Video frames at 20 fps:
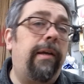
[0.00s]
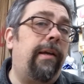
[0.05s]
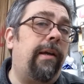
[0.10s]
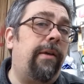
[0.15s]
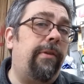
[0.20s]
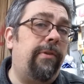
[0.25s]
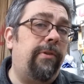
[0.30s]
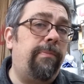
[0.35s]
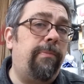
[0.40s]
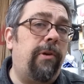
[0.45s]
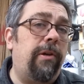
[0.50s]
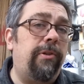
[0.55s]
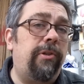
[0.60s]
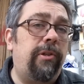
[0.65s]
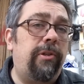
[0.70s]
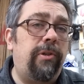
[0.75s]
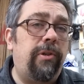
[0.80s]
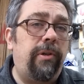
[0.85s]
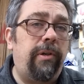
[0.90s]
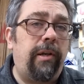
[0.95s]
like how this
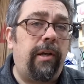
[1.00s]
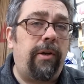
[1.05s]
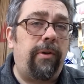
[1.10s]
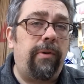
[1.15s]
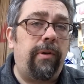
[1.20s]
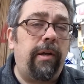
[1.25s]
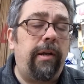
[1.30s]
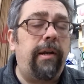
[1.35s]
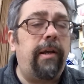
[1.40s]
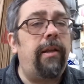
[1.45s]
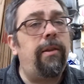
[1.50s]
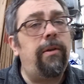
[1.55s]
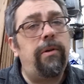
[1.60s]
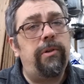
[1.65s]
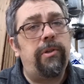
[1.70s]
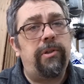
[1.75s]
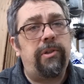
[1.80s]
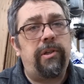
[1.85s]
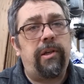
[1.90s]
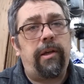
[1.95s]
project turned out. And I
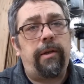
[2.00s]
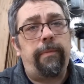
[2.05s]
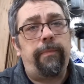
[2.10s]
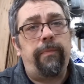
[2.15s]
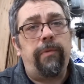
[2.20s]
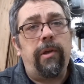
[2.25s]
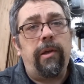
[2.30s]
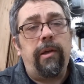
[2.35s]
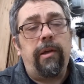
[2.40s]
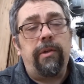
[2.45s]
learned a ton.